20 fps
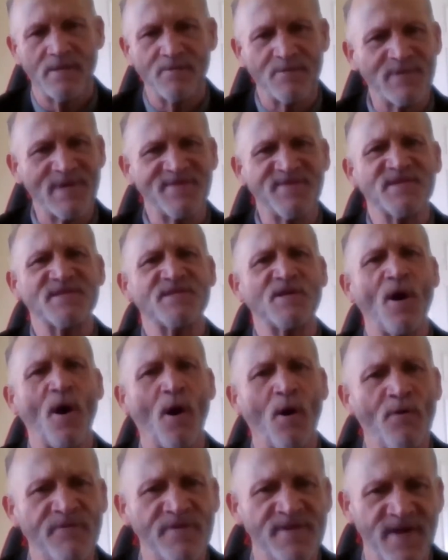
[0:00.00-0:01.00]
We get this
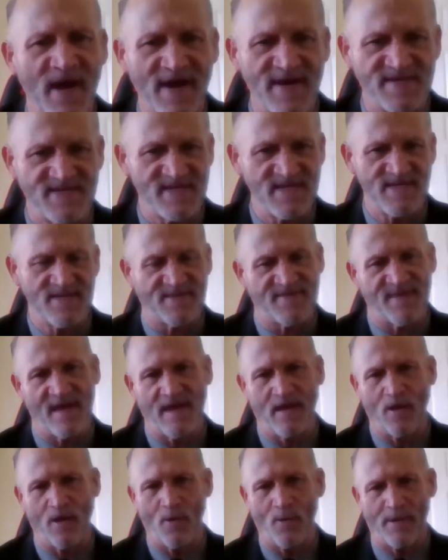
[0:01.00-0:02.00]
COVID-19
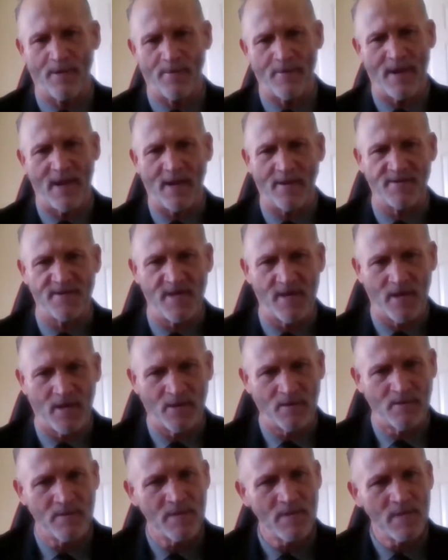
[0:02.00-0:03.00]
thing going around,
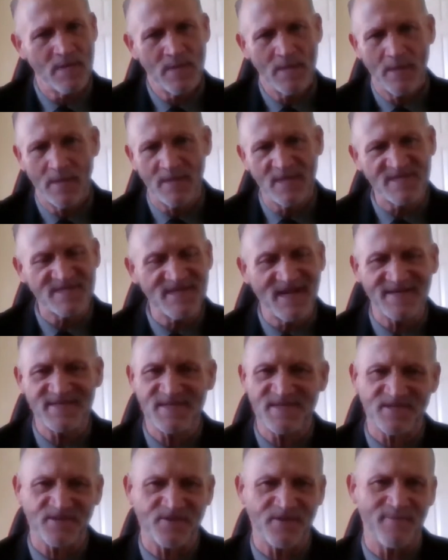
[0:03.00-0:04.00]
and it's not
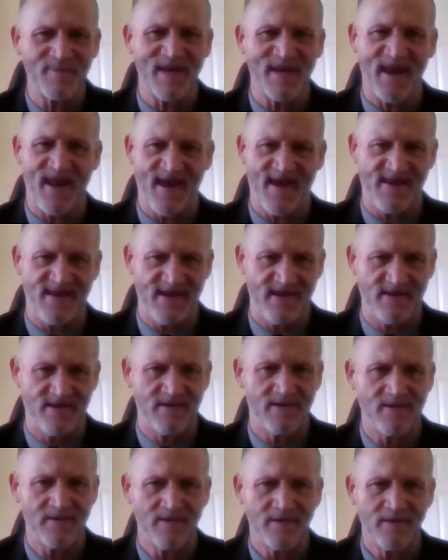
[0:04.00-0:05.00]
discriminating.
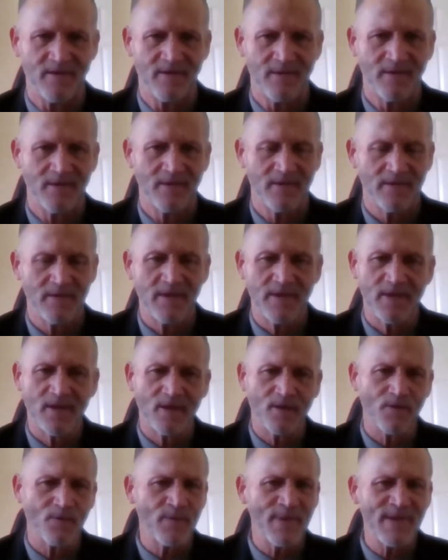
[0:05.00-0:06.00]
We
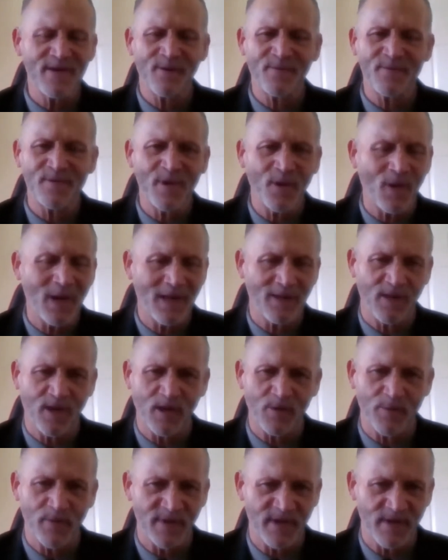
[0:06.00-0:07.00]
don't know how
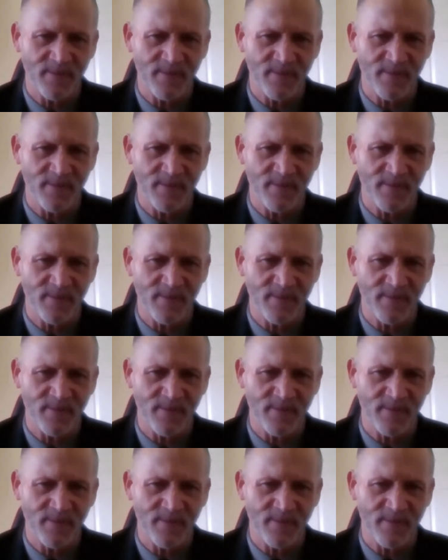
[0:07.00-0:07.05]
long